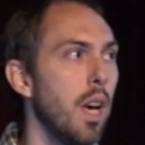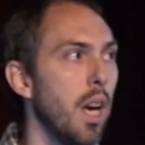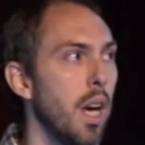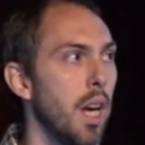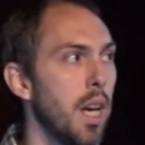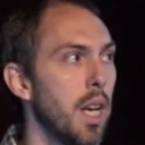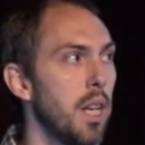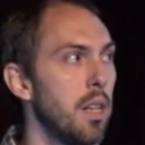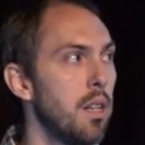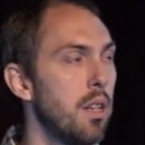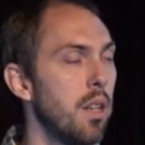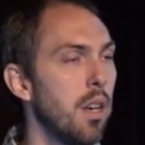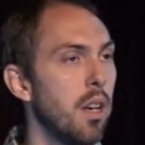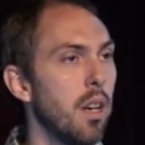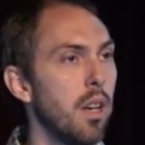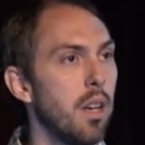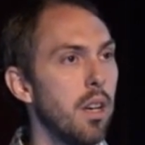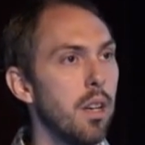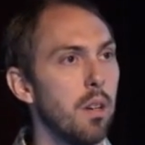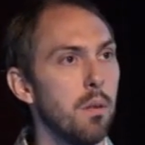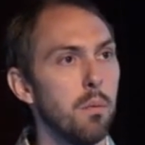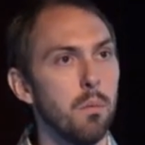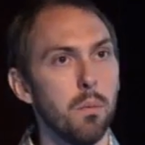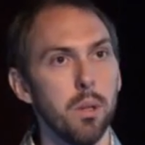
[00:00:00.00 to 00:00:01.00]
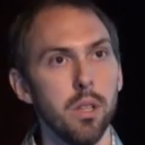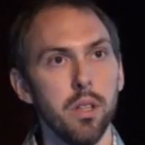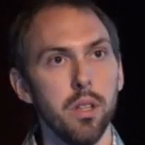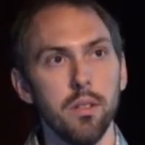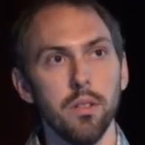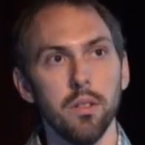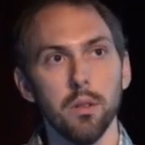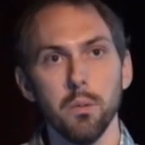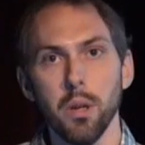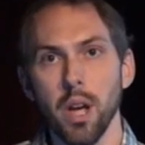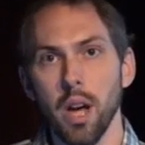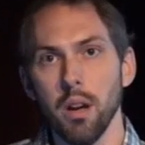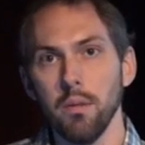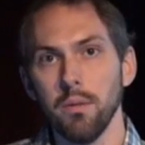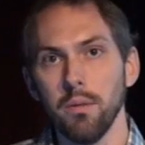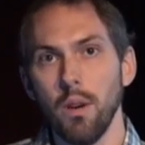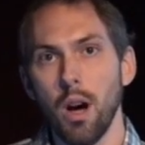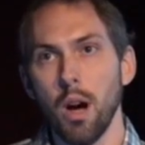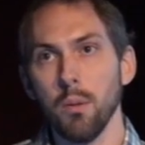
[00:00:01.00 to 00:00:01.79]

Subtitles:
And so we have